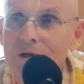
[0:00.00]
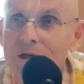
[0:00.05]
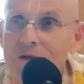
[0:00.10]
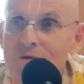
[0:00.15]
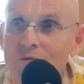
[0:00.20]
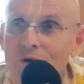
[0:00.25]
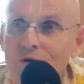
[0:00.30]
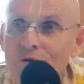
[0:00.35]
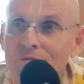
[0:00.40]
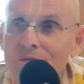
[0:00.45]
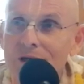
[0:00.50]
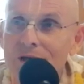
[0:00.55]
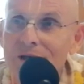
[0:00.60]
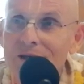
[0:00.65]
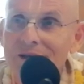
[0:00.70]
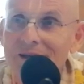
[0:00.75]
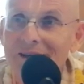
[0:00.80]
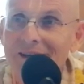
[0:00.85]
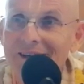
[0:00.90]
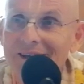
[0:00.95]
and always will
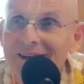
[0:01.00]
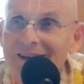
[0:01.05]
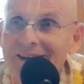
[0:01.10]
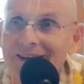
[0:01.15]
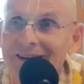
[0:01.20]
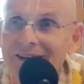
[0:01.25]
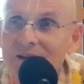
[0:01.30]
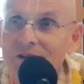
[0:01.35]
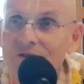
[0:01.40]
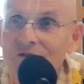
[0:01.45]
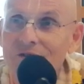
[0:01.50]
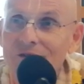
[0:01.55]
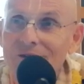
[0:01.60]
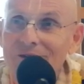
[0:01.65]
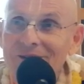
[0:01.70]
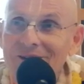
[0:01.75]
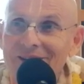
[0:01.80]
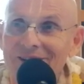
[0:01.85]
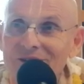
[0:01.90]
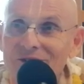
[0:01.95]
be
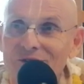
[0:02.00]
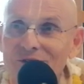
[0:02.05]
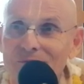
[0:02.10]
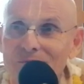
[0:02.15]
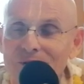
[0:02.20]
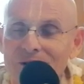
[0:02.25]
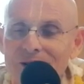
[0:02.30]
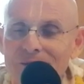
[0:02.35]
the, the